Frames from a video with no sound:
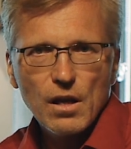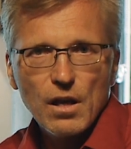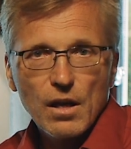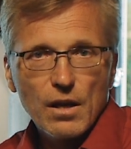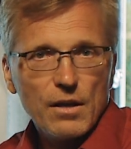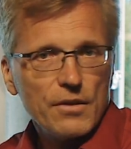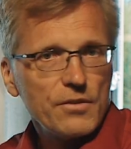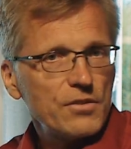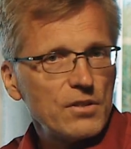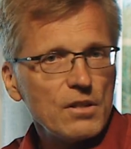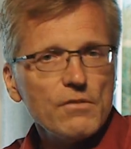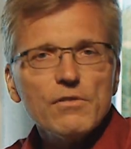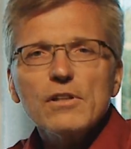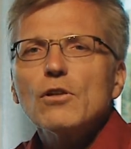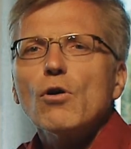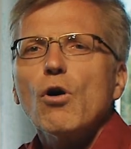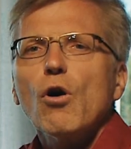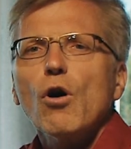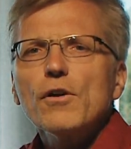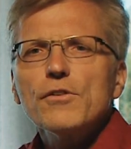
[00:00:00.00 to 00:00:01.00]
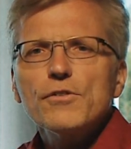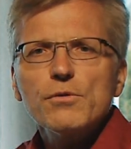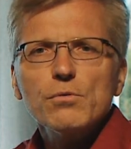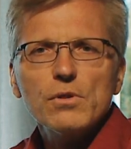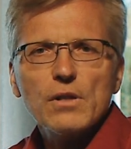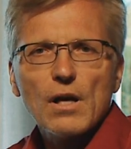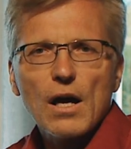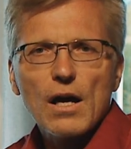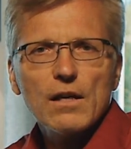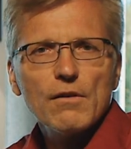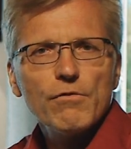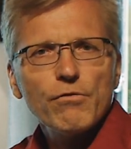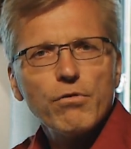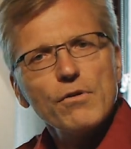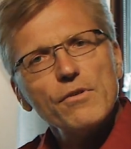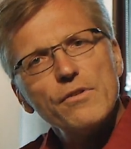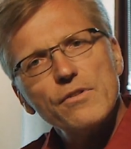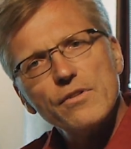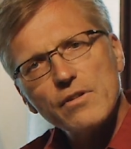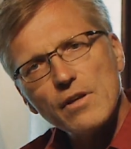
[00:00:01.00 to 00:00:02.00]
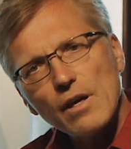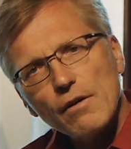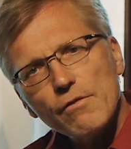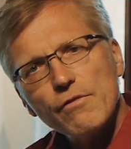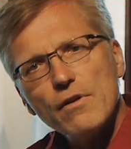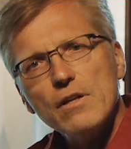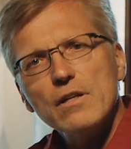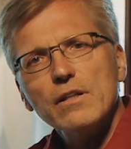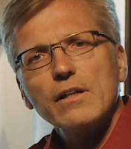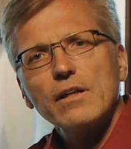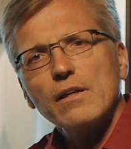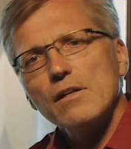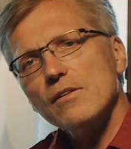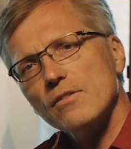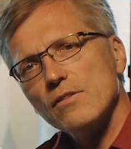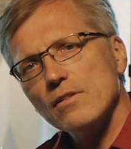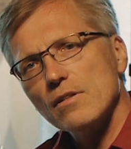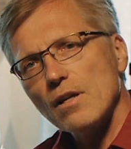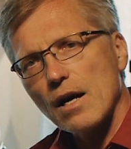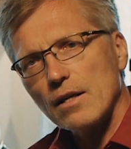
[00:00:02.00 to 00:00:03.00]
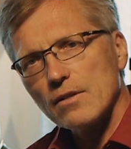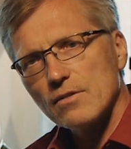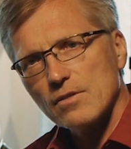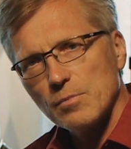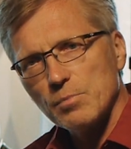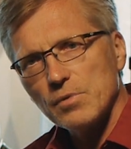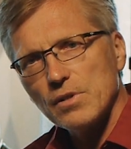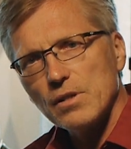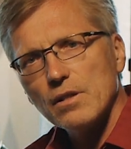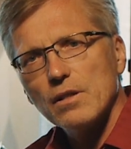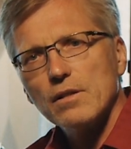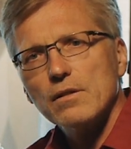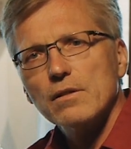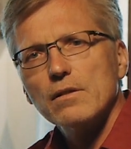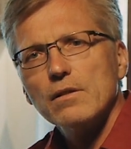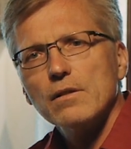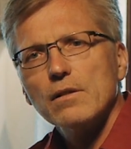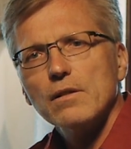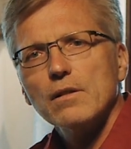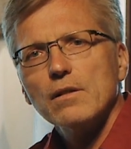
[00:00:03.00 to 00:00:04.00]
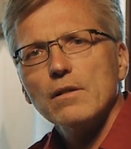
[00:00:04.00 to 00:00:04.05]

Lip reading: It is widely accepted by many Christians today.